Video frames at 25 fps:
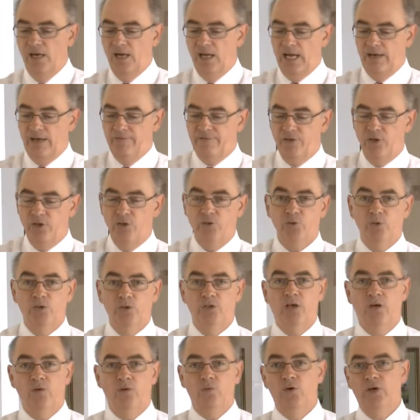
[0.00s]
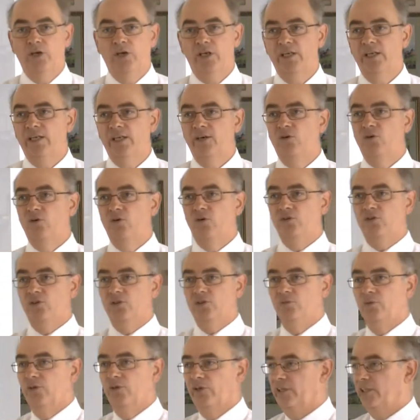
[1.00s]
And for those who are not working at oars
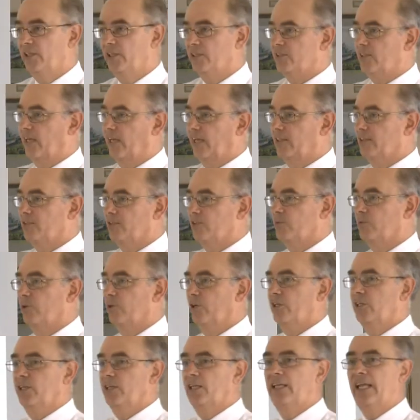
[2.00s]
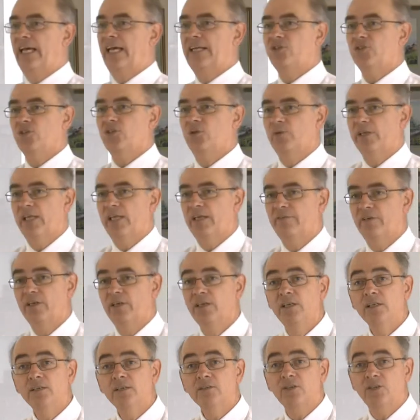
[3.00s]
or working at sails or working at nets or whatever,
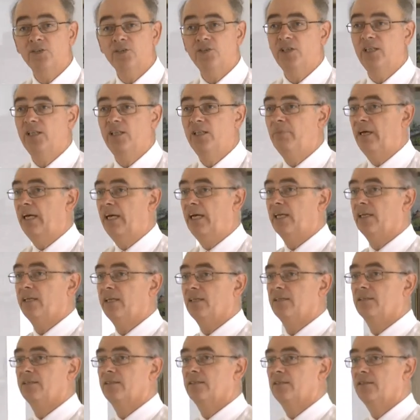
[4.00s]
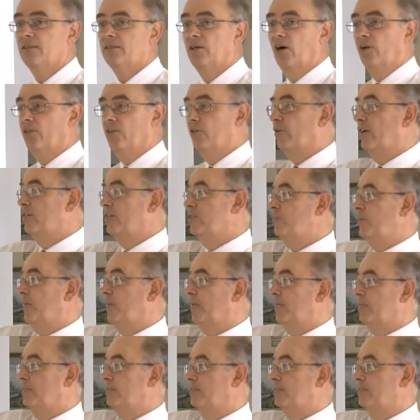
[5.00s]
cushion in the back on the raised bit.